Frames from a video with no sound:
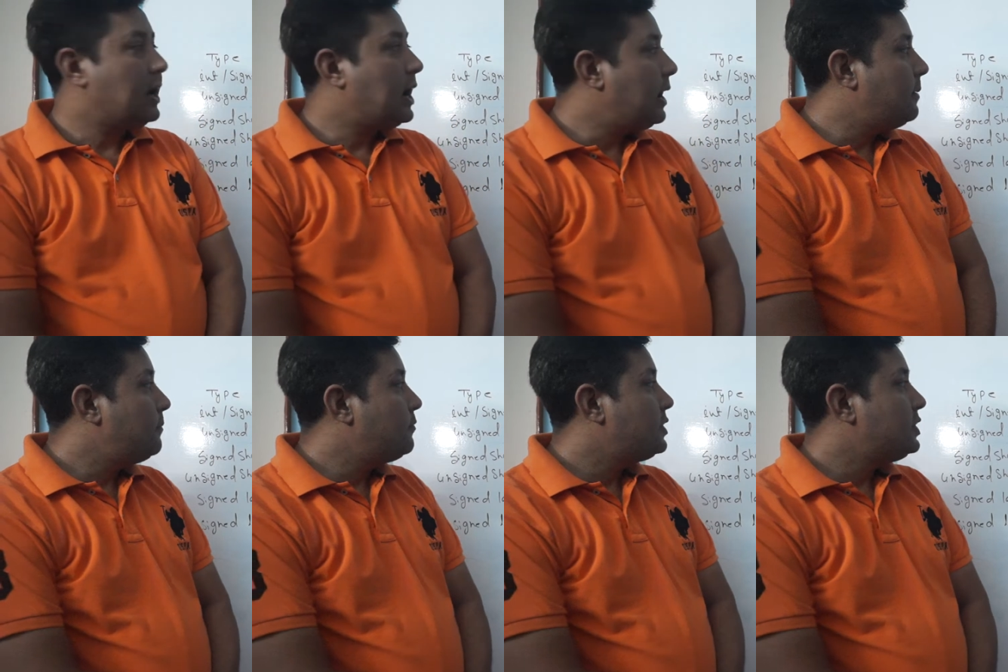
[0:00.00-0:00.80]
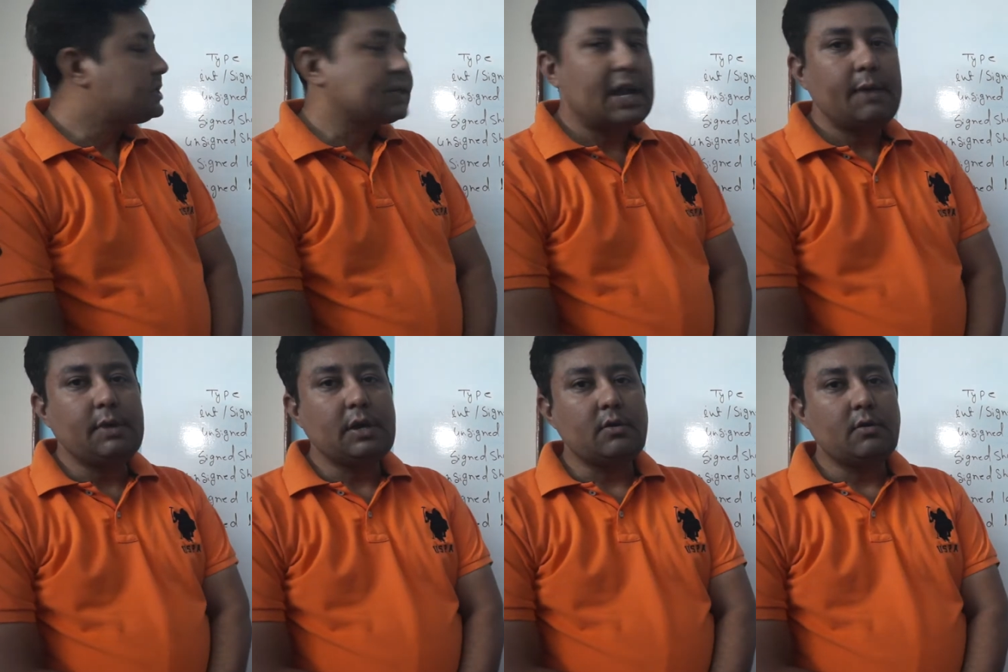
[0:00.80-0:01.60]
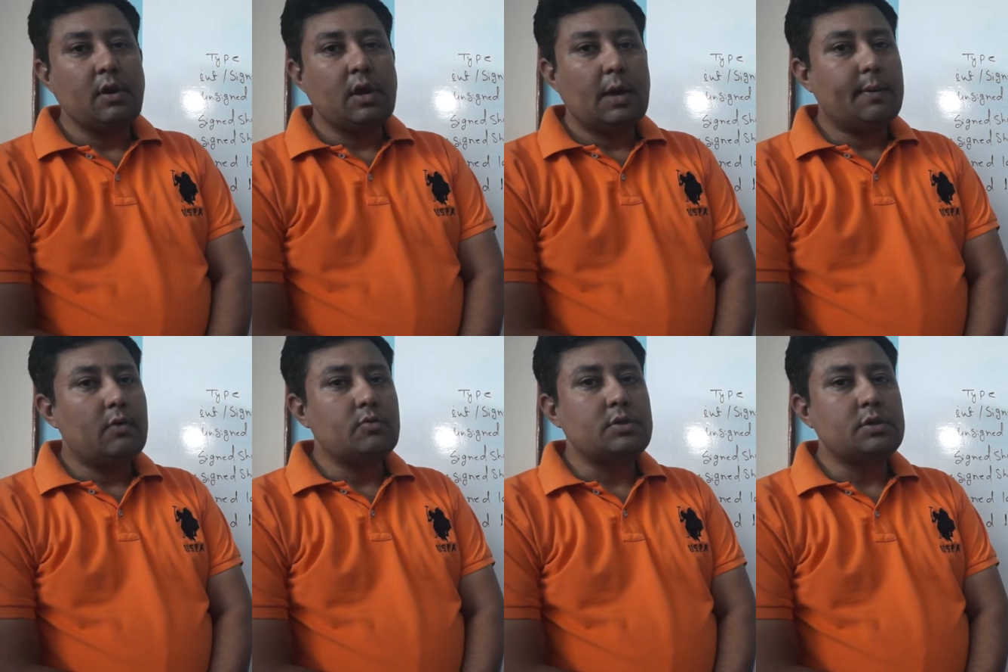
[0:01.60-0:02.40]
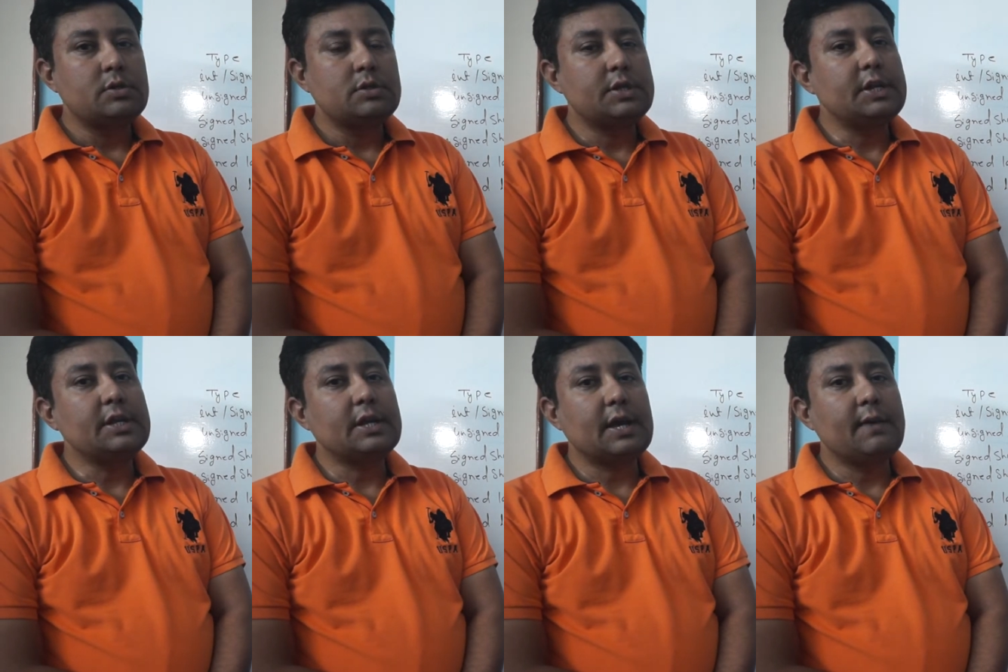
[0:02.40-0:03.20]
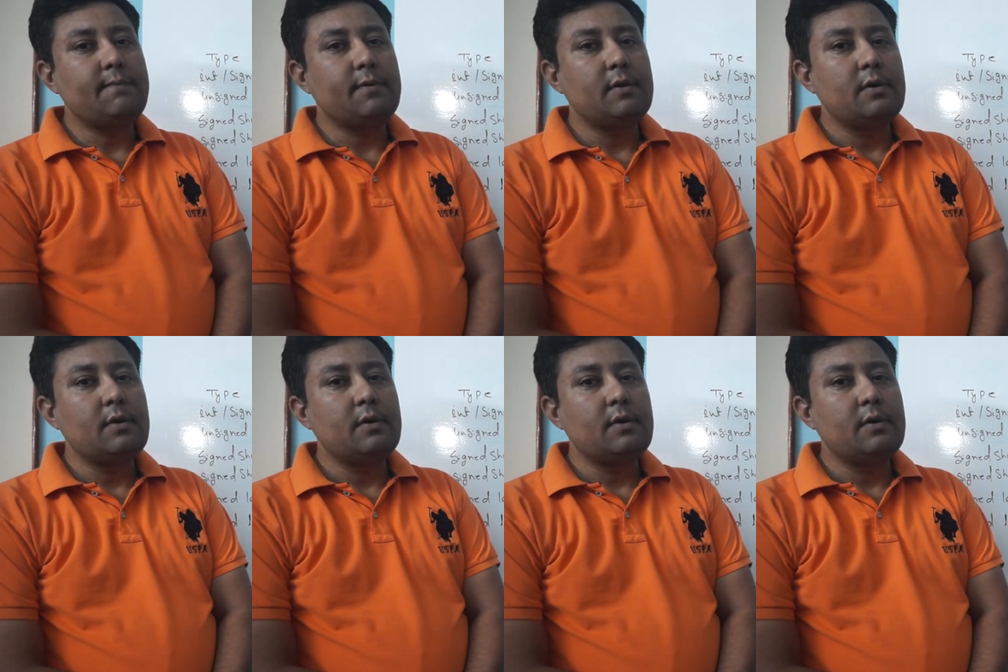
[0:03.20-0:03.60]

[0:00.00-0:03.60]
I am describing about the data type